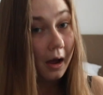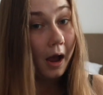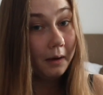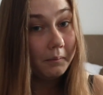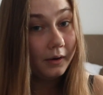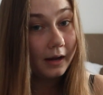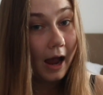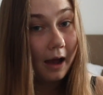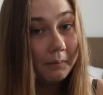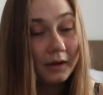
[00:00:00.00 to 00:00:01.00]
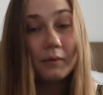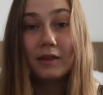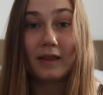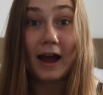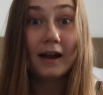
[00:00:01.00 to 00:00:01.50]
I'm pretty happy
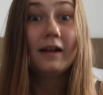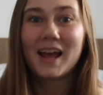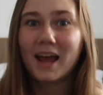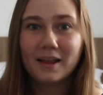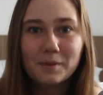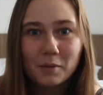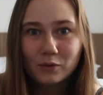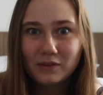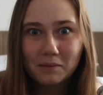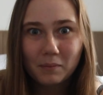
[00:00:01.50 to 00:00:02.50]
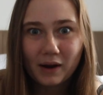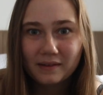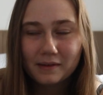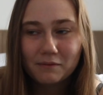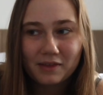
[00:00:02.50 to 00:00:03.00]
with that. And the most
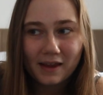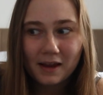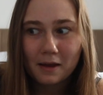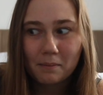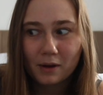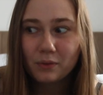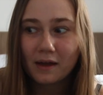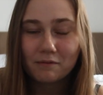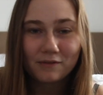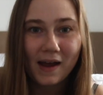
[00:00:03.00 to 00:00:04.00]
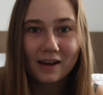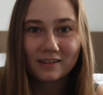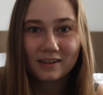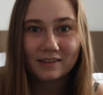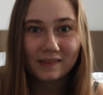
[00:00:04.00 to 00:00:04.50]
impressive thing about that
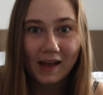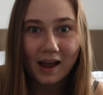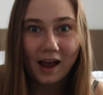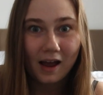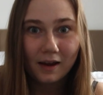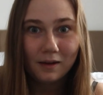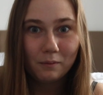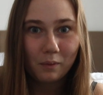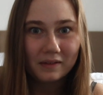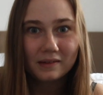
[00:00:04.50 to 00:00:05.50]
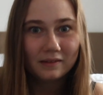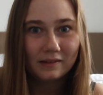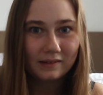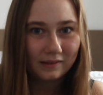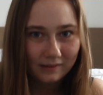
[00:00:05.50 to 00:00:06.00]
fact is that I wasn't
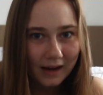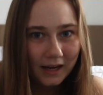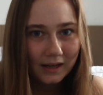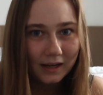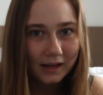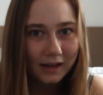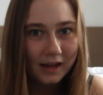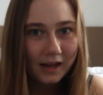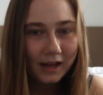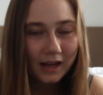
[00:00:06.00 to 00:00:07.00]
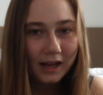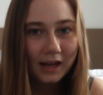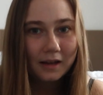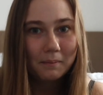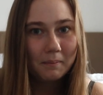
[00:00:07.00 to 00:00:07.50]
staying
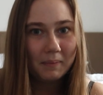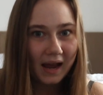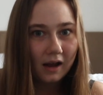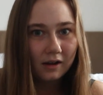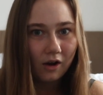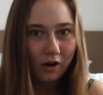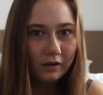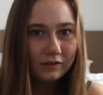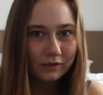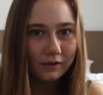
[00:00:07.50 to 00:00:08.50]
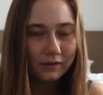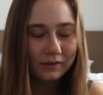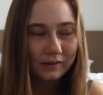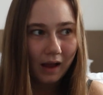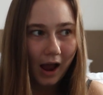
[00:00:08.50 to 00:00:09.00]
in bad
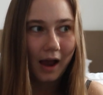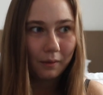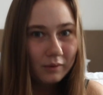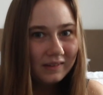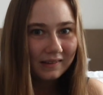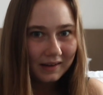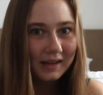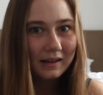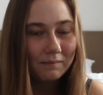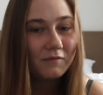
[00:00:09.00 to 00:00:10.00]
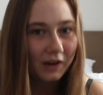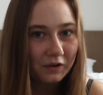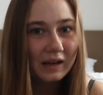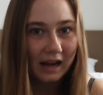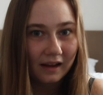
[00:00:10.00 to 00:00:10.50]
hostels. I was staying in
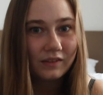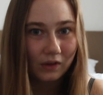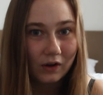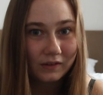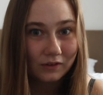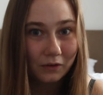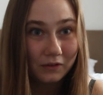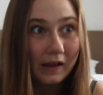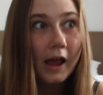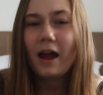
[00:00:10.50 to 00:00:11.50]
very nice hostels.